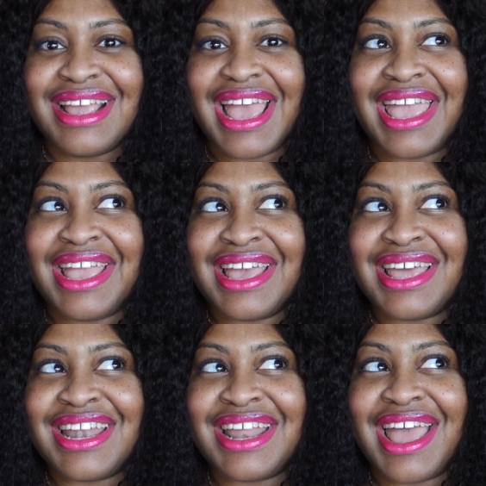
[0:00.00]

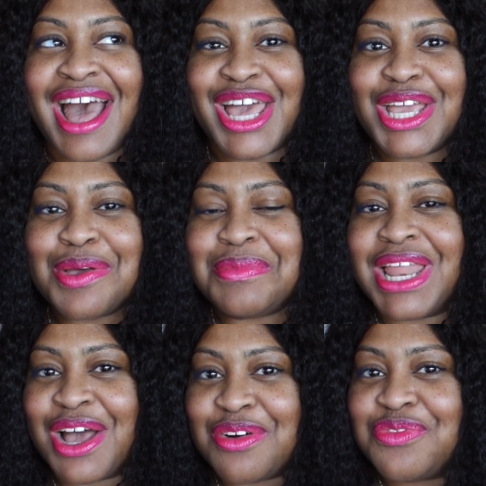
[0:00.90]
And I am
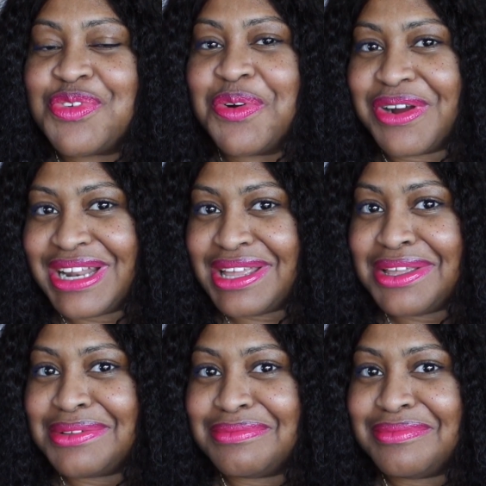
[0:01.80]
now
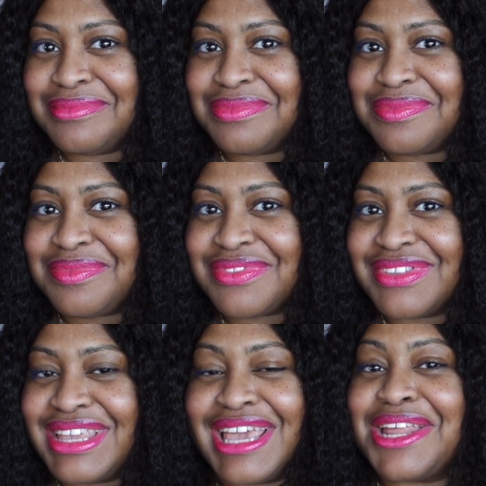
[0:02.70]
40,
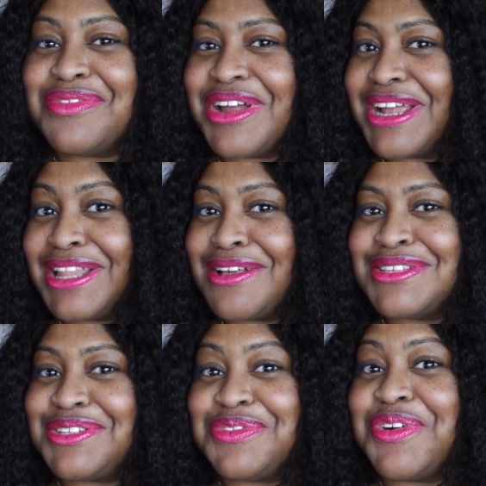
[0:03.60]
getting very
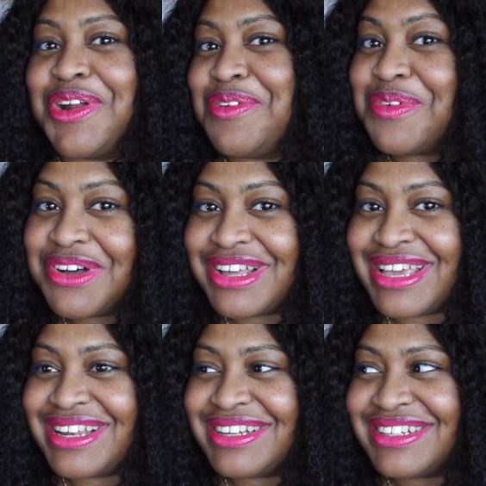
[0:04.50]
close to 41,
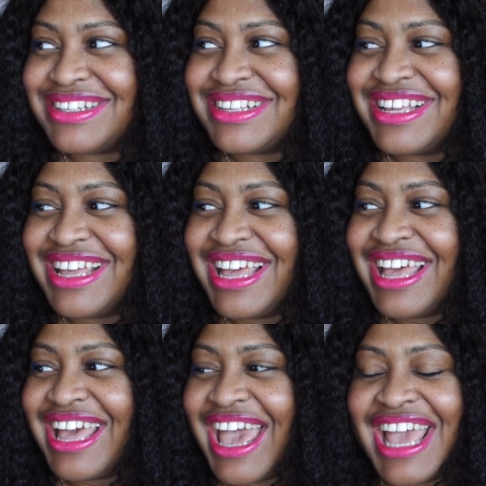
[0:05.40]

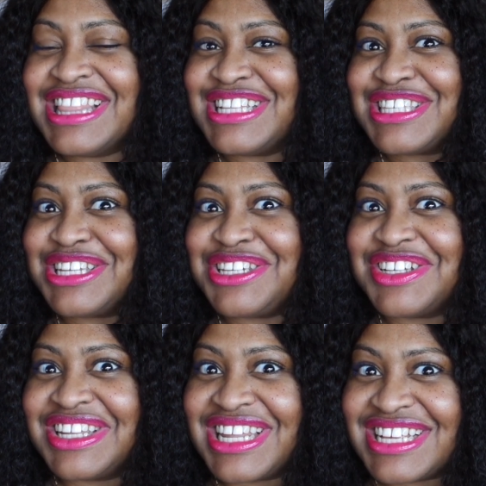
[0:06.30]
and the
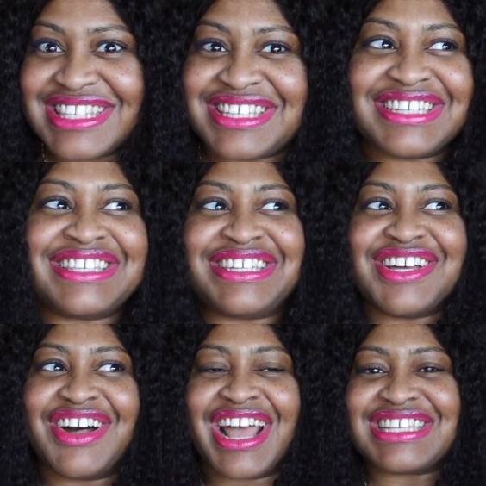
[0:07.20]
to-do list
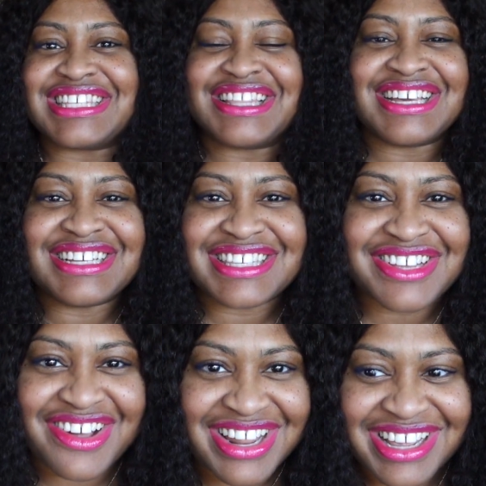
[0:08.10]
still has things
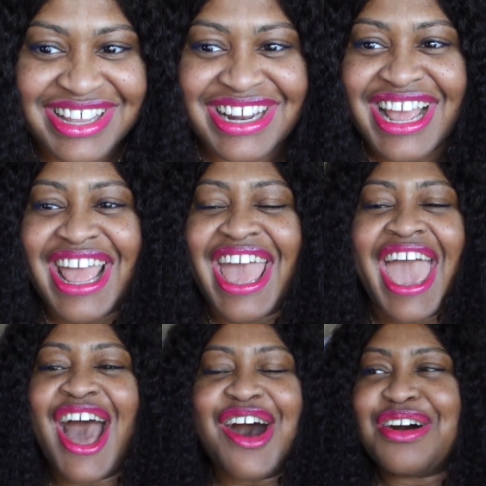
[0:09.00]
on it.
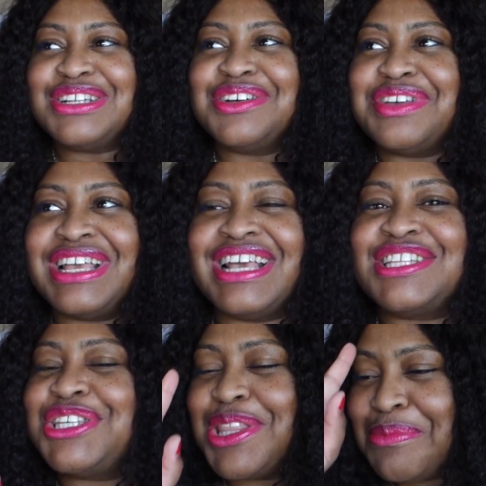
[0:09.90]
How do we
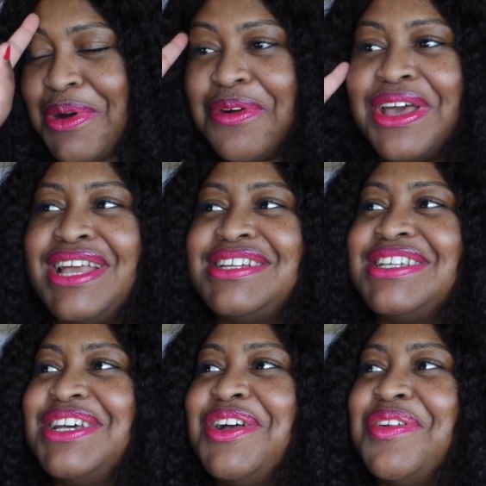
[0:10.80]
get to the point